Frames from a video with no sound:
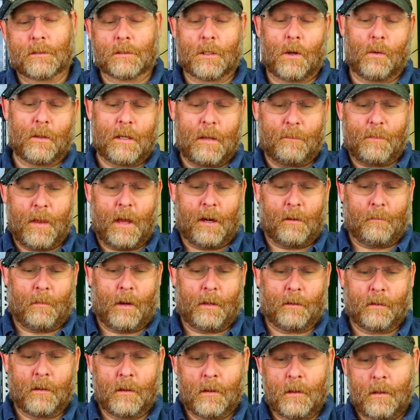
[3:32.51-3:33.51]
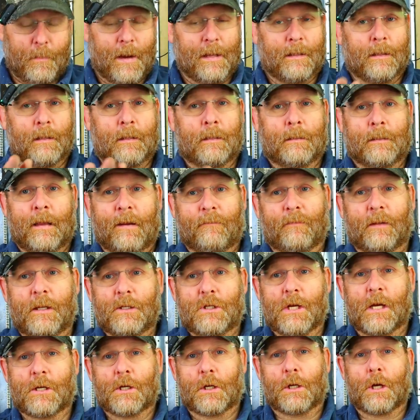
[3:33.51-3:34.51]
So keep that in mind. But definitely
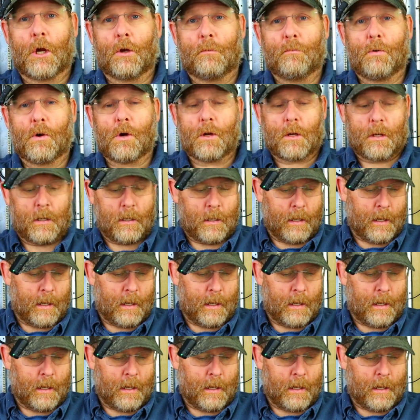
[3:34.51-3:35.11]
check your code book.